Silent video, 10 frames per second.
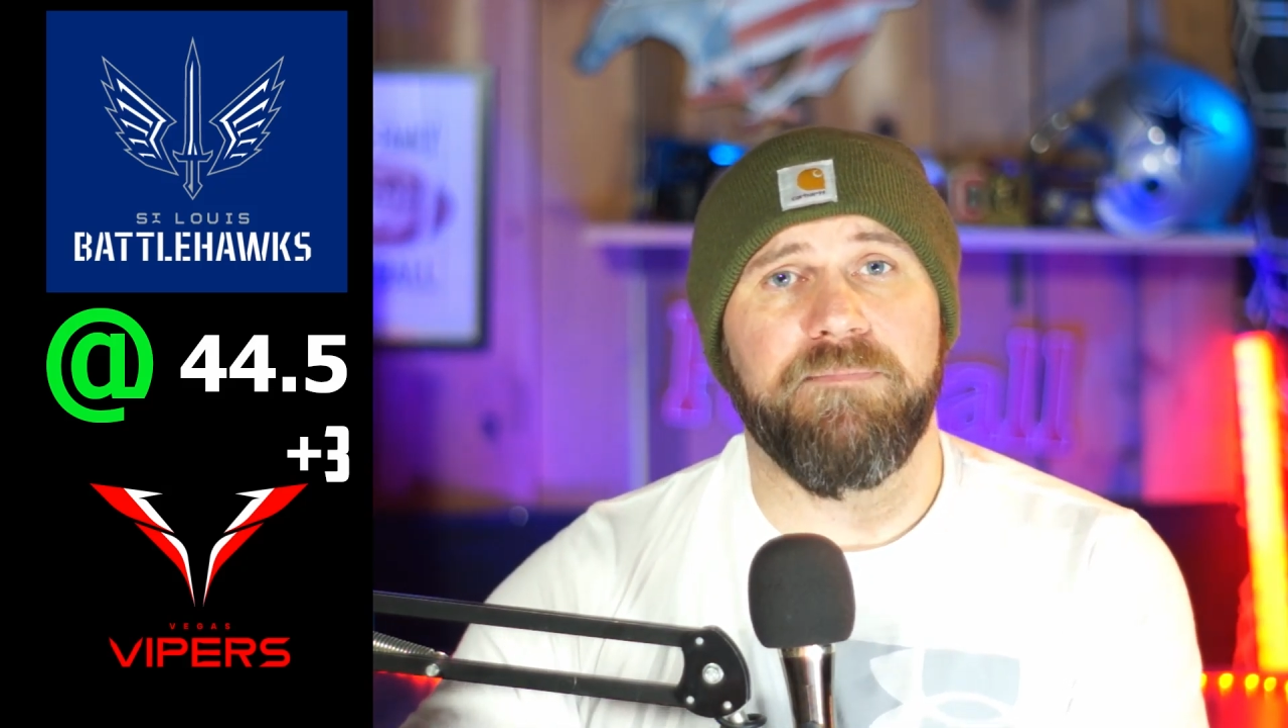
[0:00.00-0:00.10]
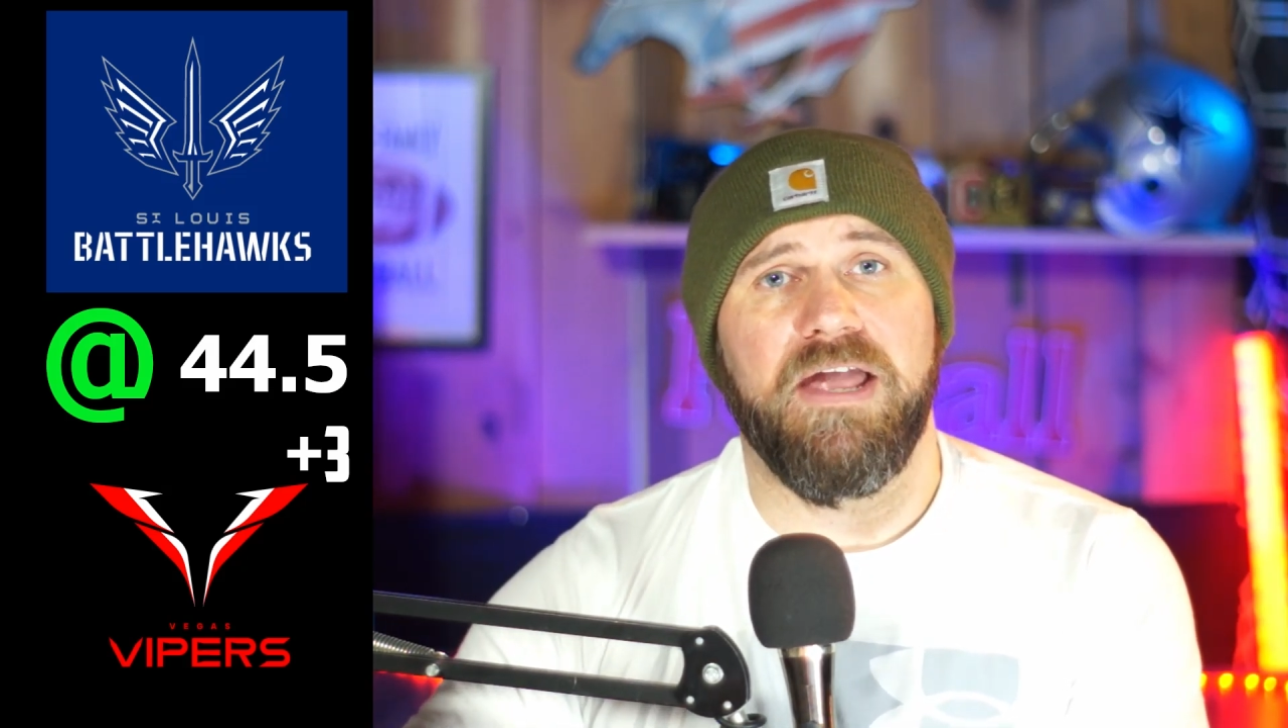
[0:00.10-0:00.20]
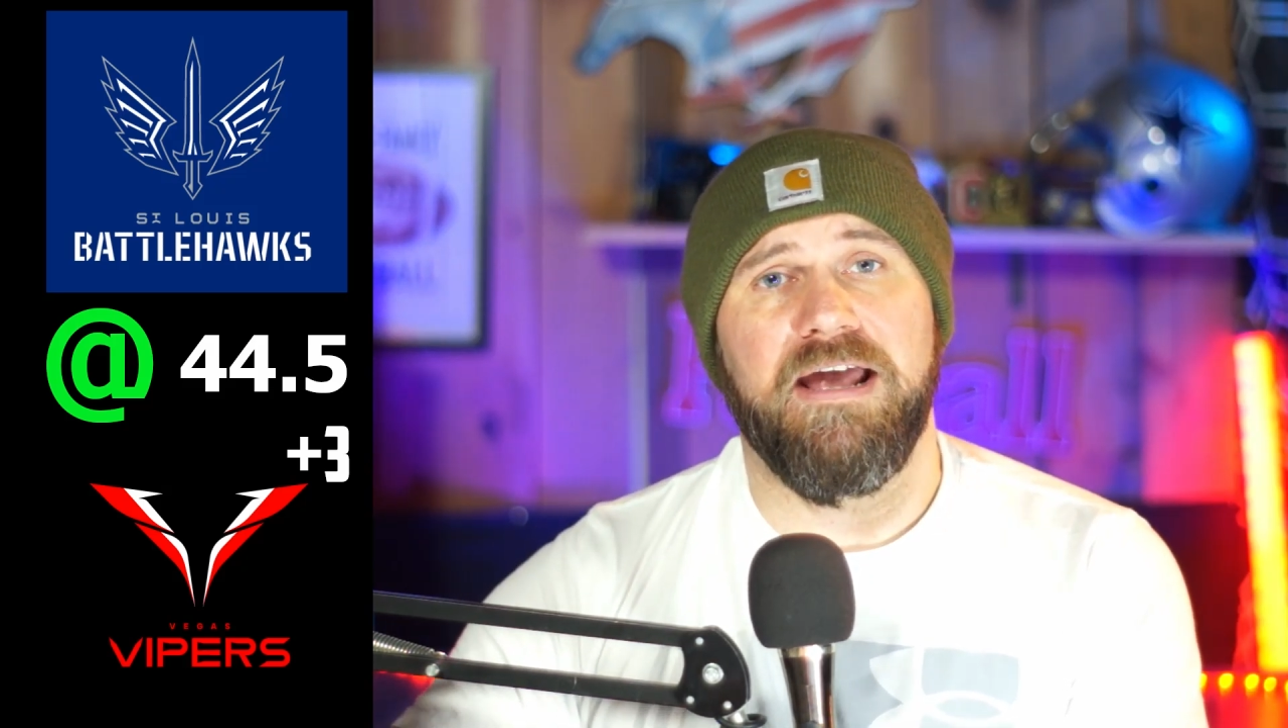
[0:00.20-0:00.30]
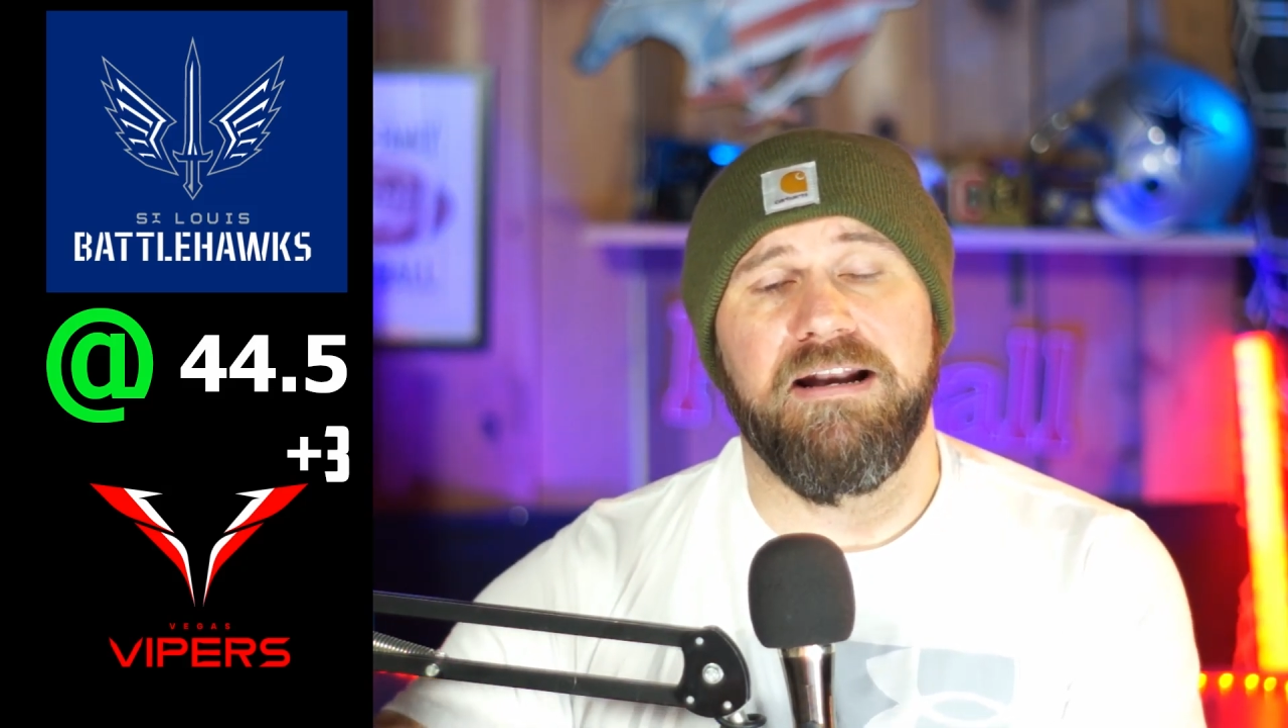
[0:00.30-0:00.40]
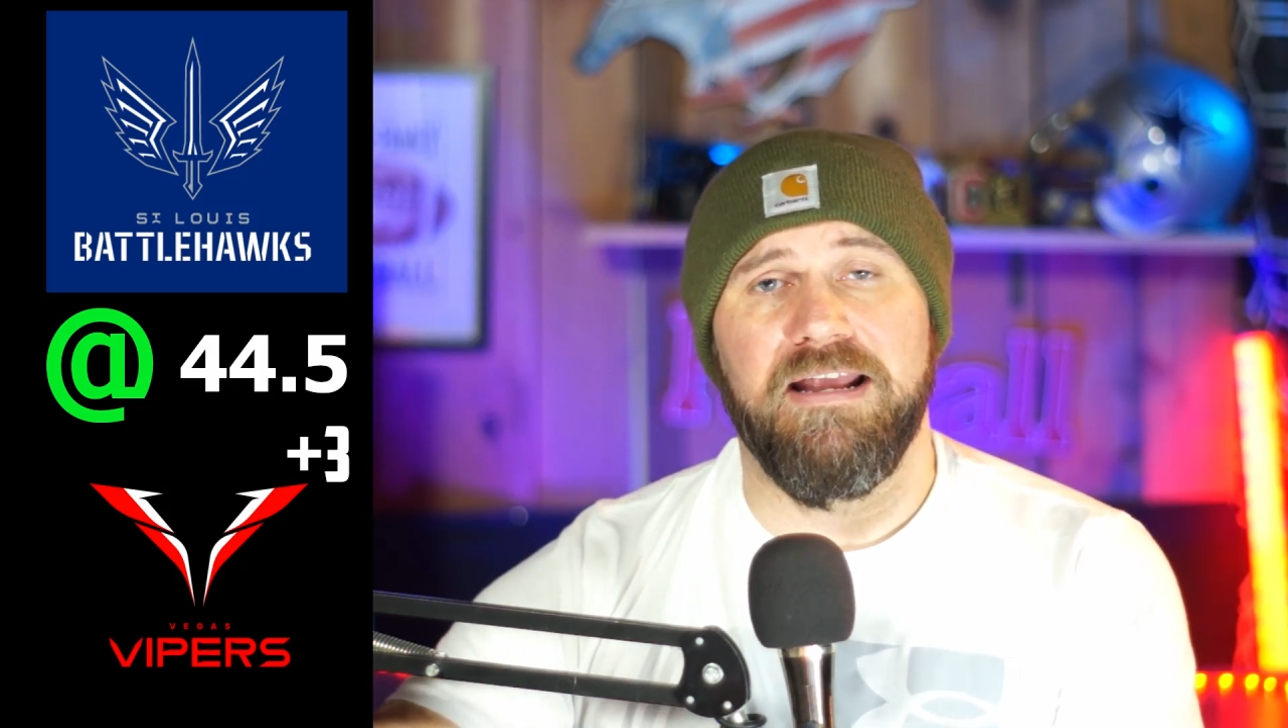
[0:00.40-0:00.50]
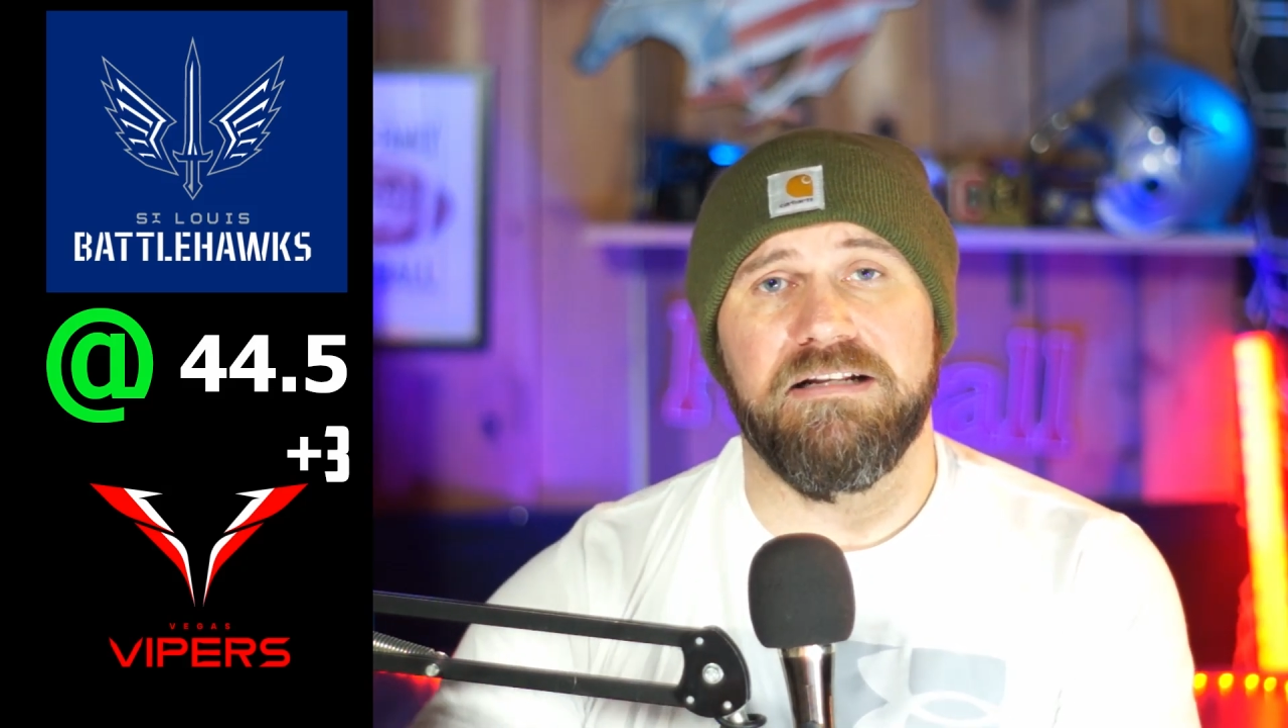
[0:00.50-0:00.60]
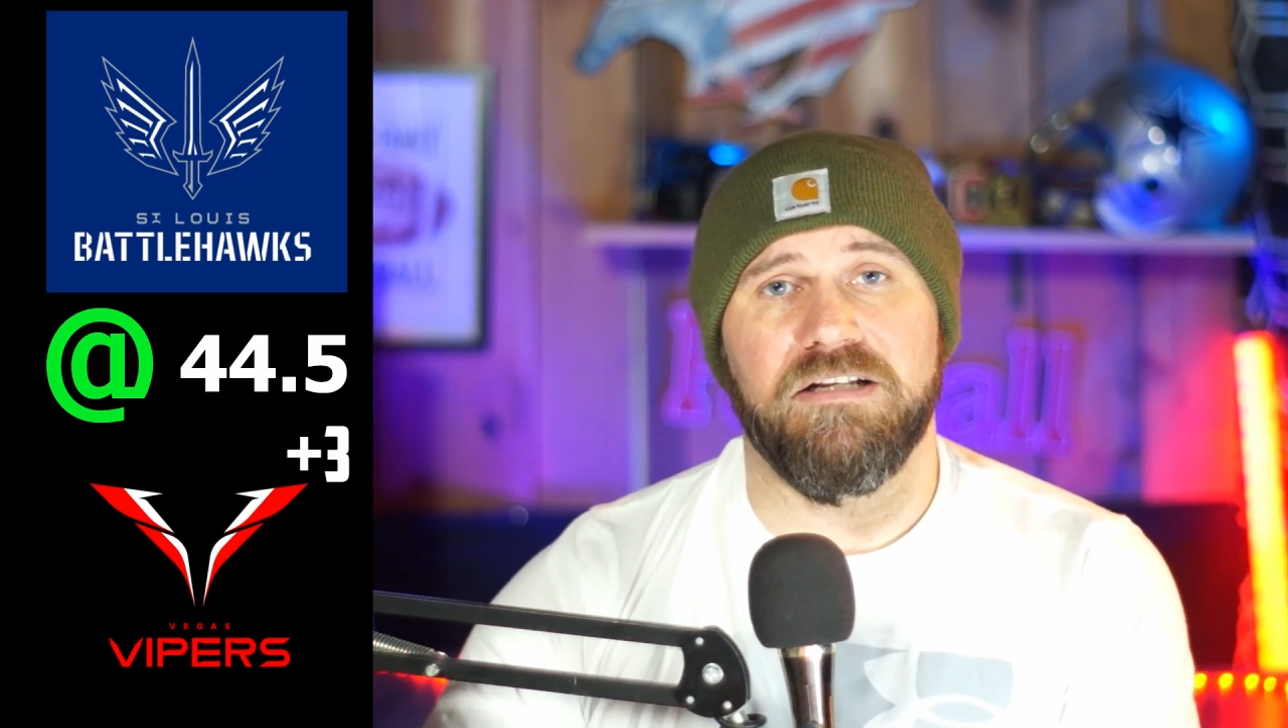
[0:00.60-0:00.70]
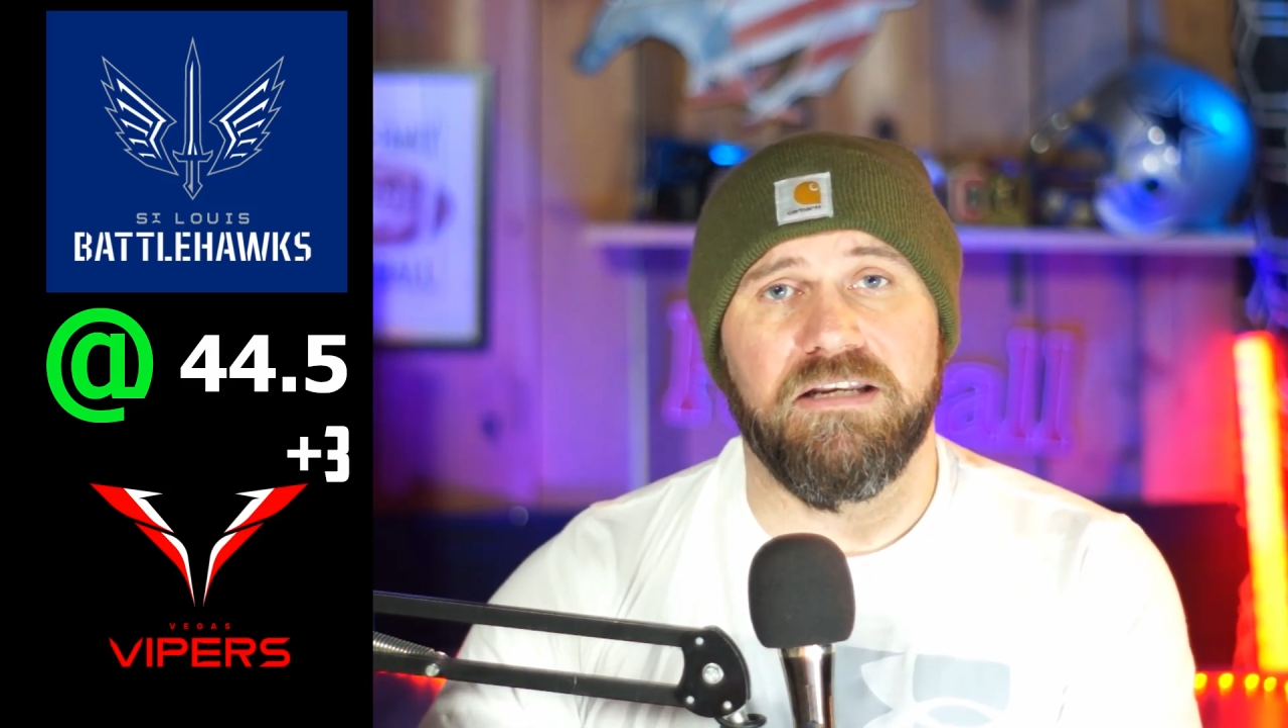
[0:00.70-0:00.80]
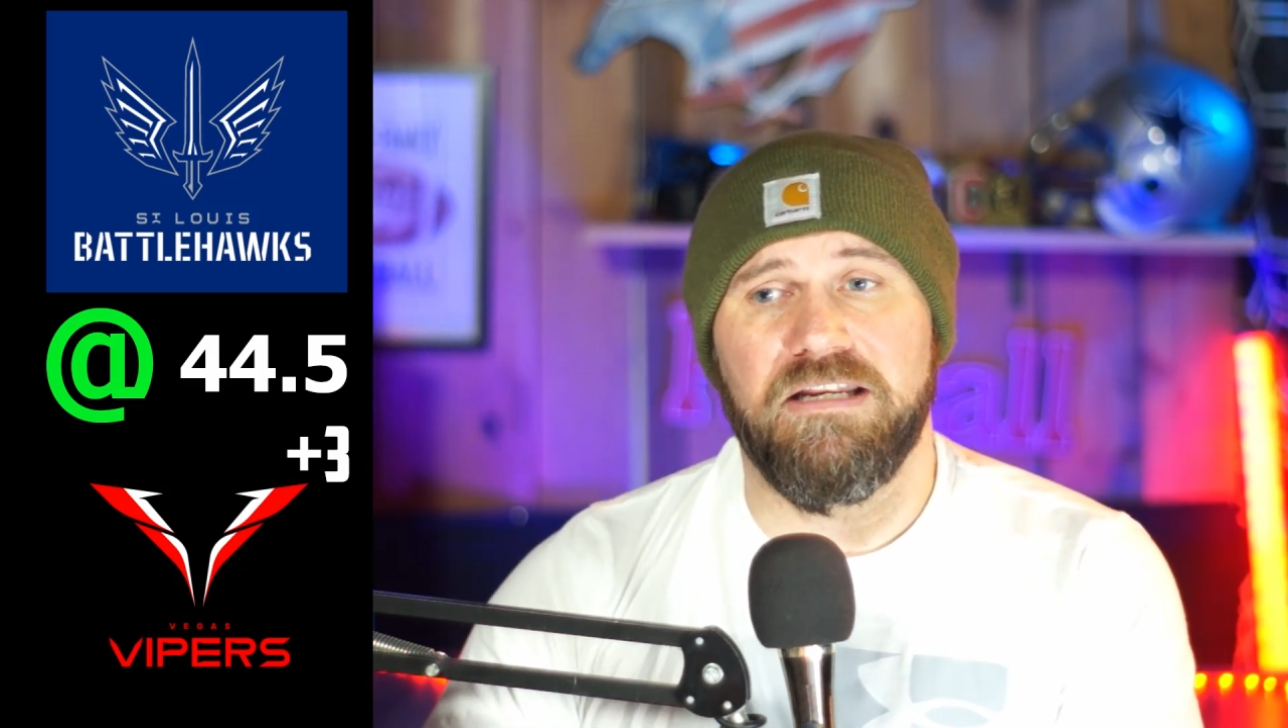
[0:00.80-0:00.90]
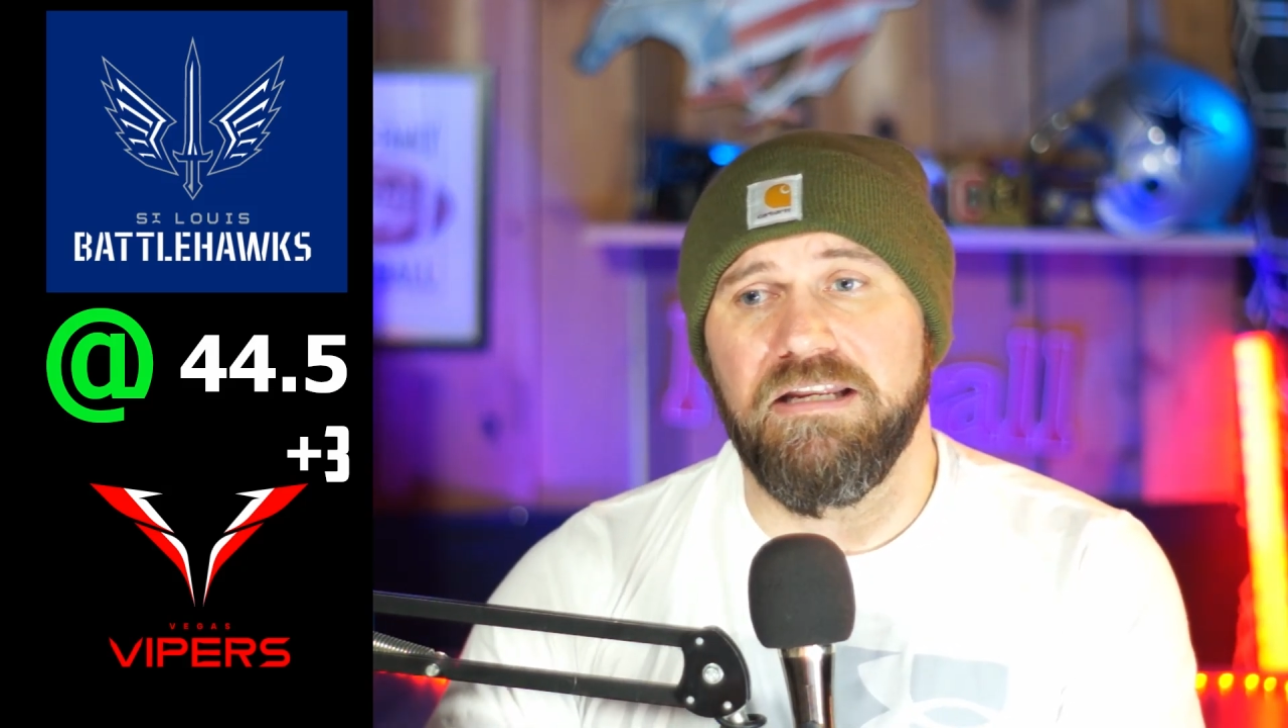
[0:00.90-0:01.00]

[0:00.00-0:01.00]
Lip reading: that and